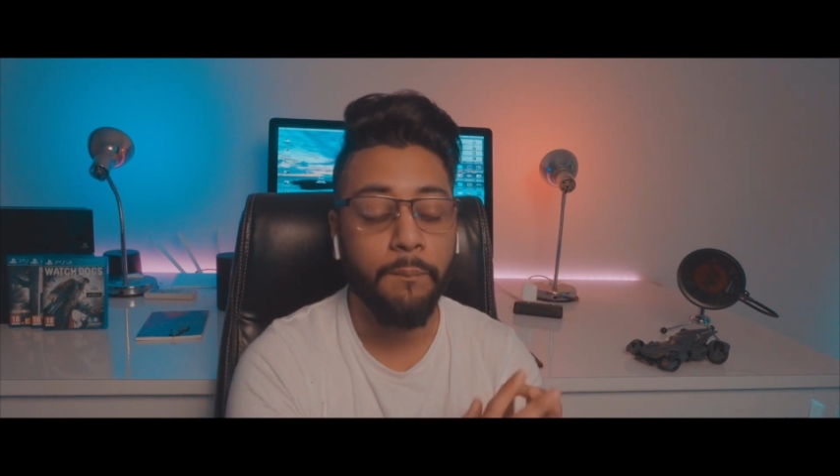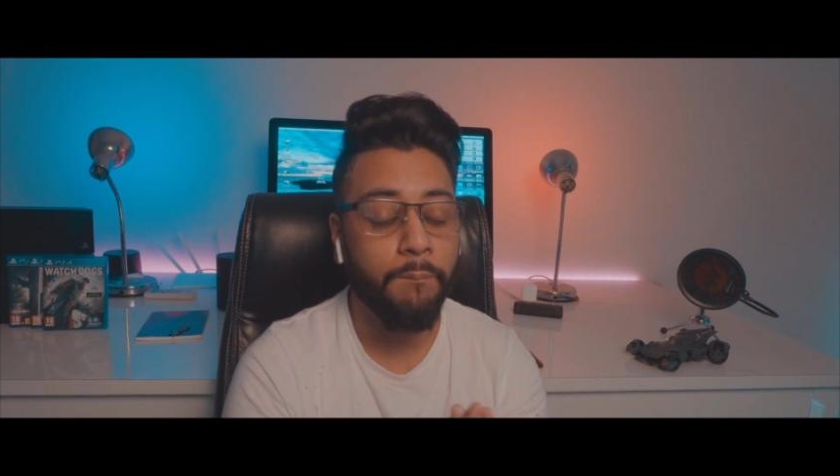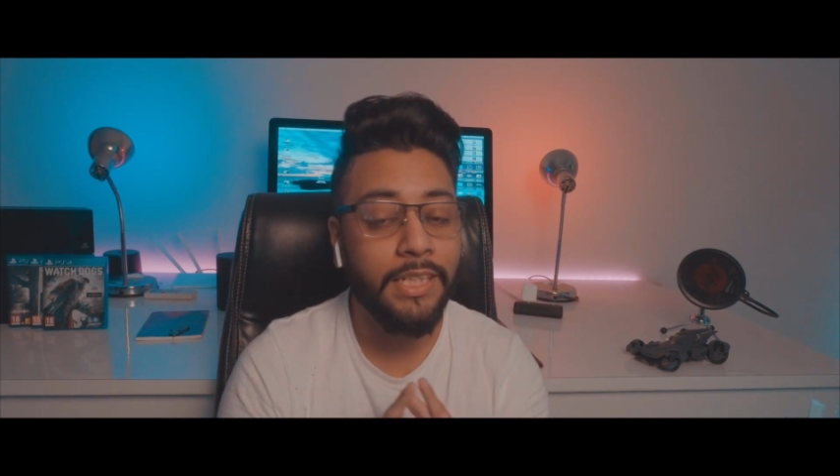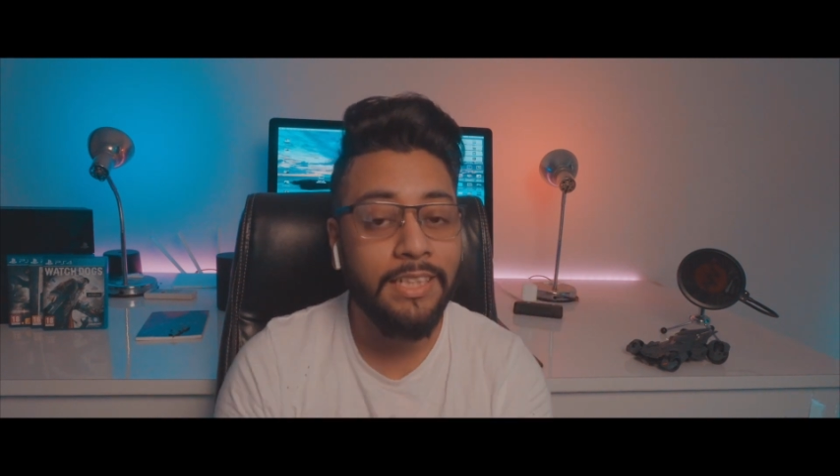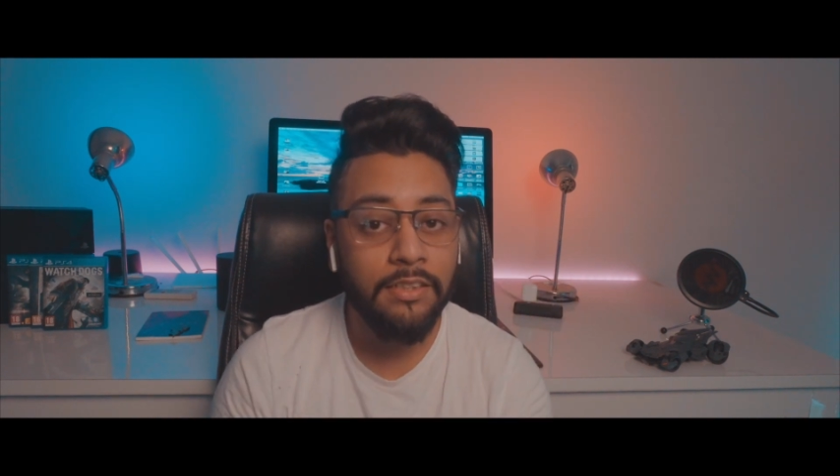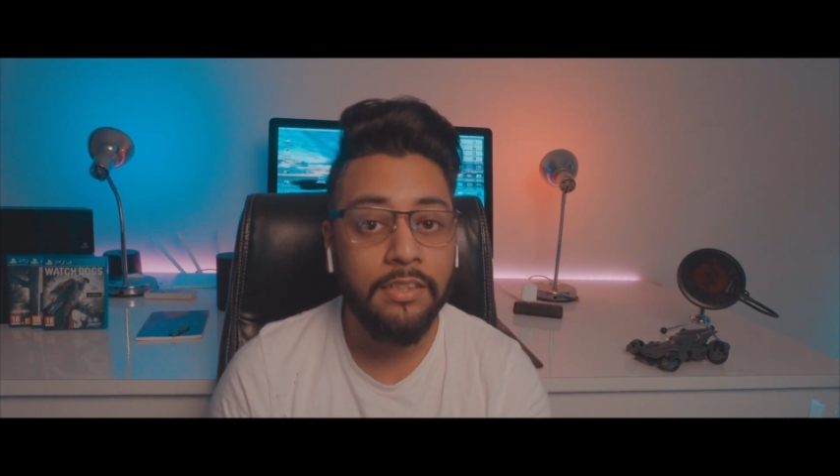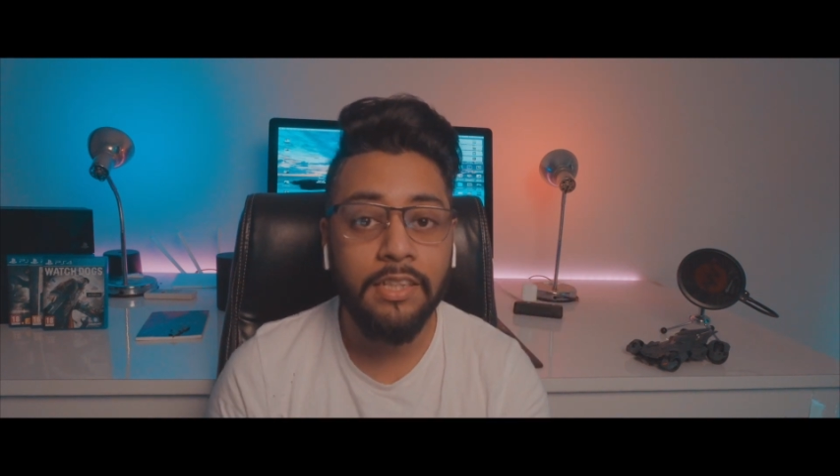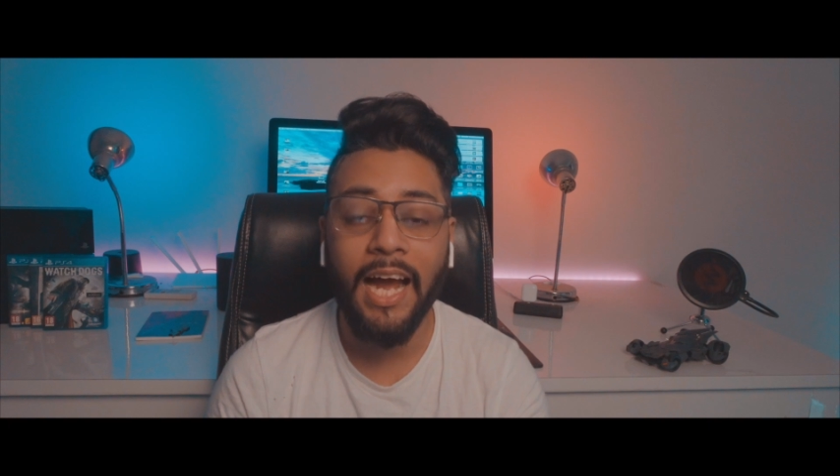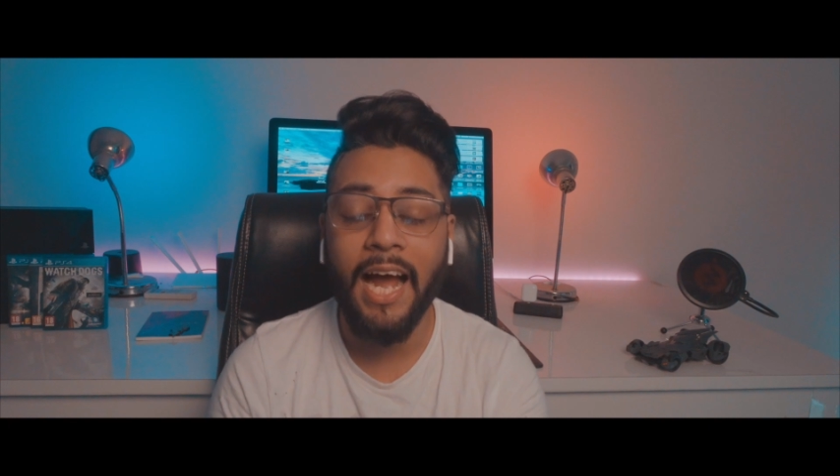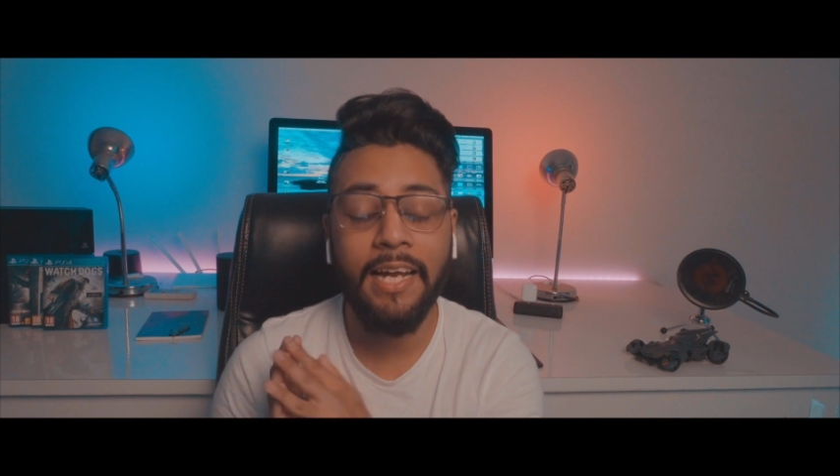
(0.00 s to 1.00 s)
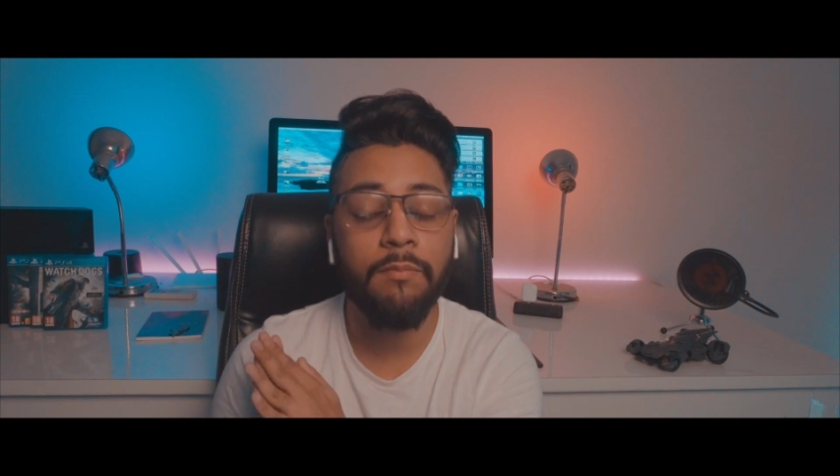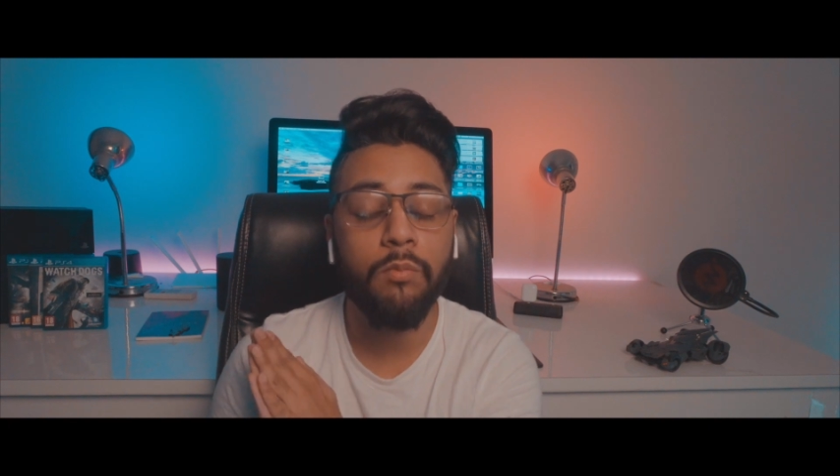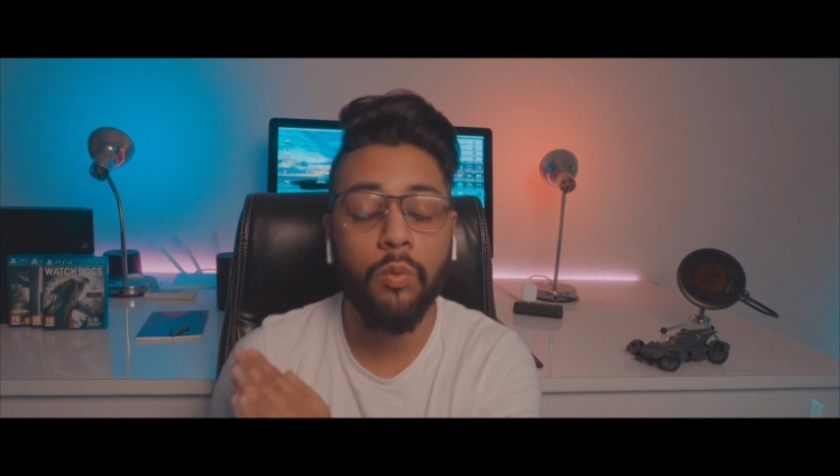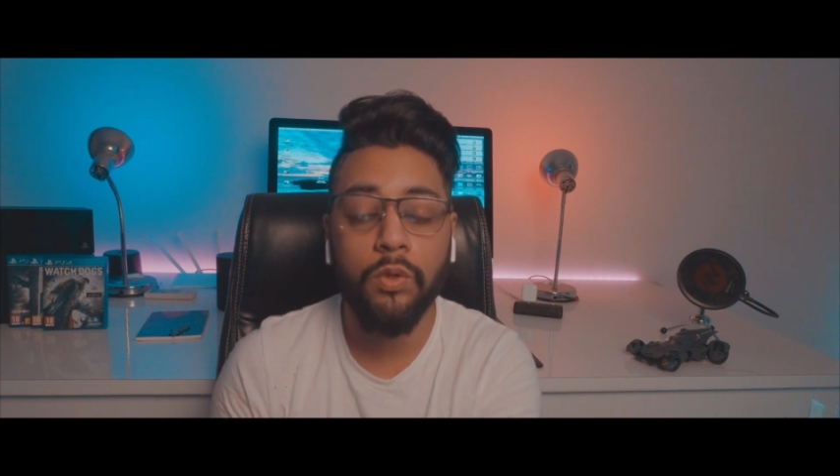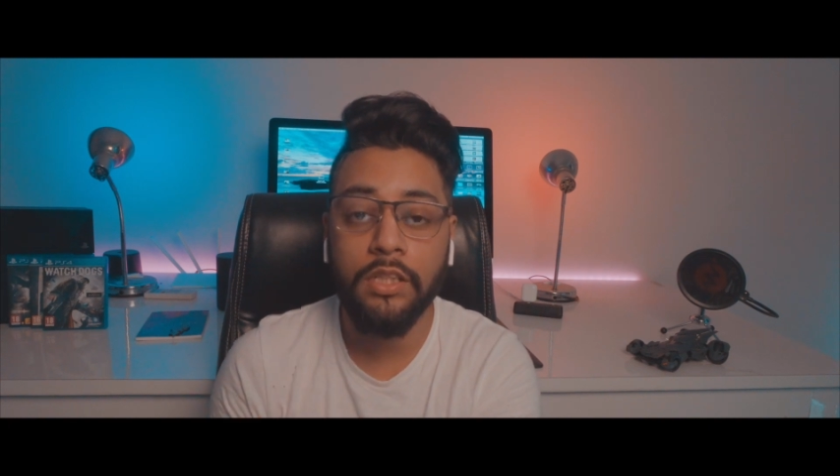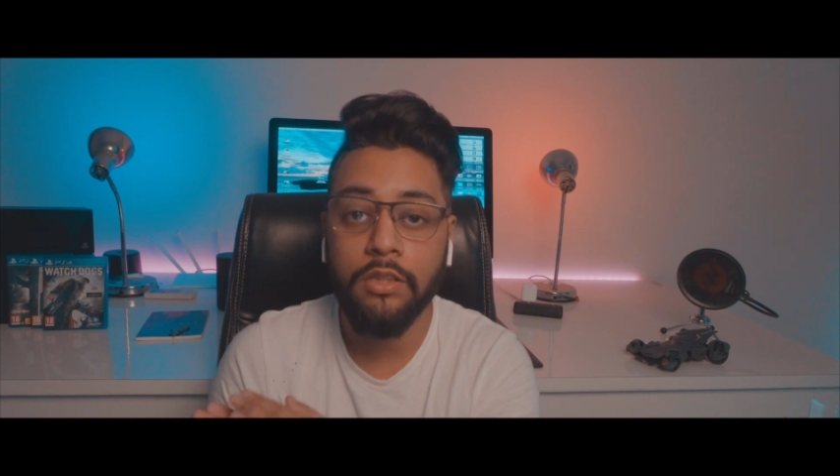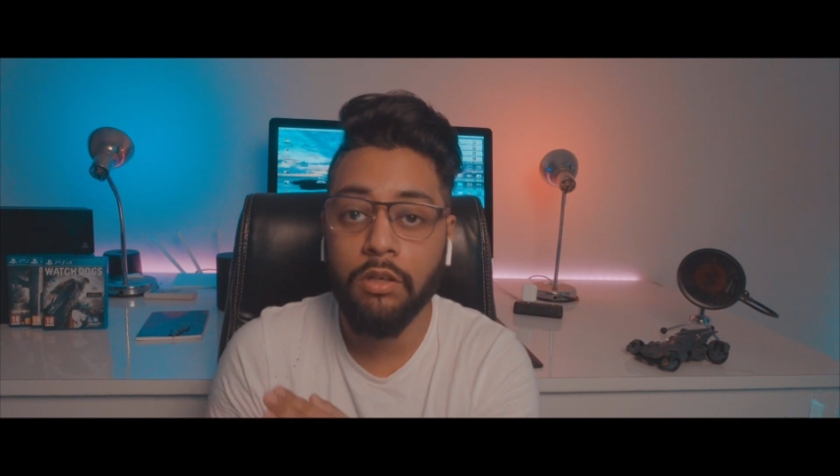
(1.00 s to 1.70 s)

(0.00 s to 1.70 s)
But here I am only